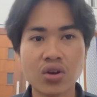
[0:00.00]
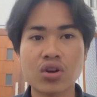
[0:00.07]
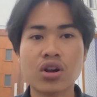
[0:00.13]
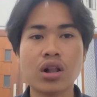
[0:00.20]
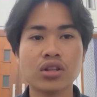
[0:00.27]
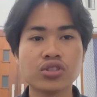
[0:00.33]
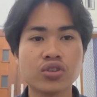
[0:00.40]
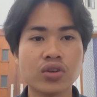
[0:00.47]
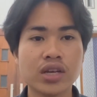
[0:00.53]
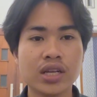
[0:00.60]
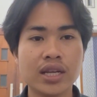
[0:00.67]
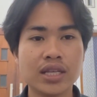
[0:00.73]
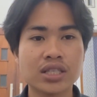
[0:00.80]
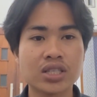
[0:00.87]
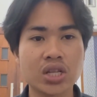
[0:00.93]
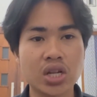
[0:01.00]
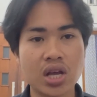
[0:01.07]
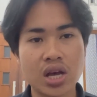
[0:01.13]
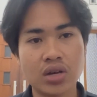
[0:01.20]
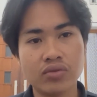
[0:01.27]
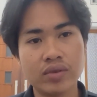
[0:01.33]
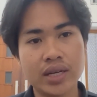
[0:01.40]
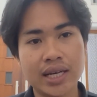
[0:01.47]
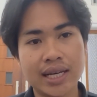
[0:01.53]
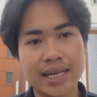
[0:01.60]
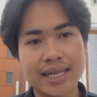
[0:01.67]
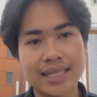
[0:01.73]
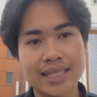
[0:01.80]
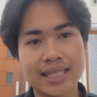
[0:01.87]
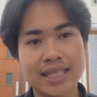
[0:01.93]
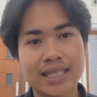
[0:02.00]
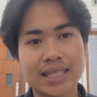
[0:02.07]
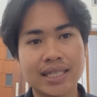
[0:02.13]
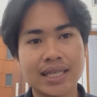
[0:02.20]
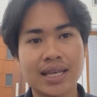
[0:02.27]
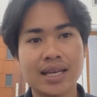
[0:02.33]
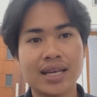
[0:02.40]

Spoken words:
or also it is known as